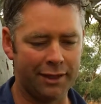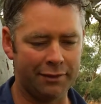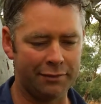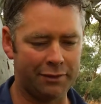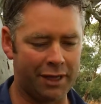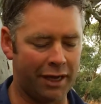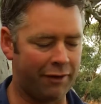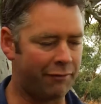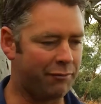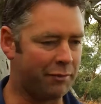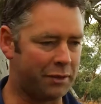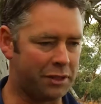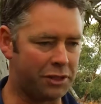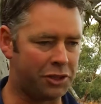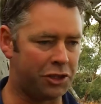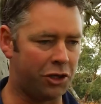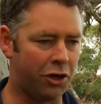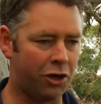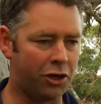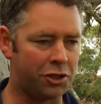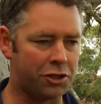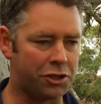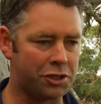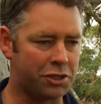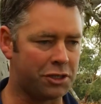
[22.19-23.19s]
government
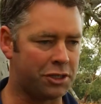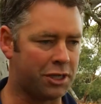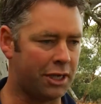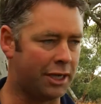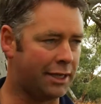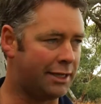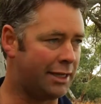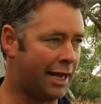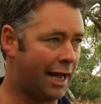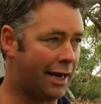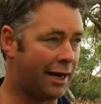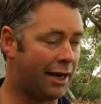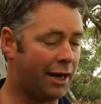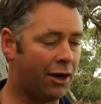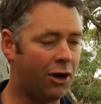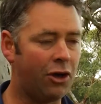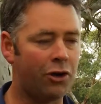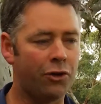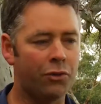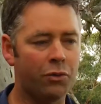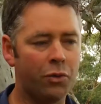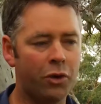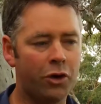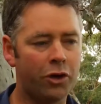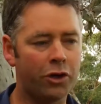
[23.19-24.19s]
geologists had done a
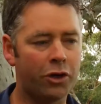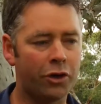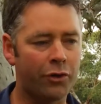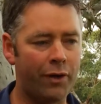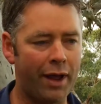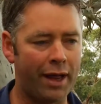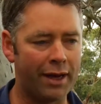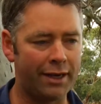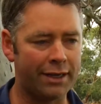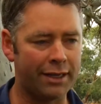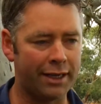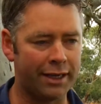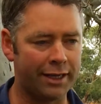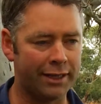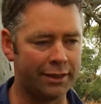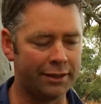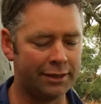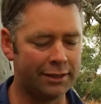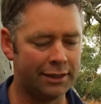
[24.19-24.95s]
lot of work around here.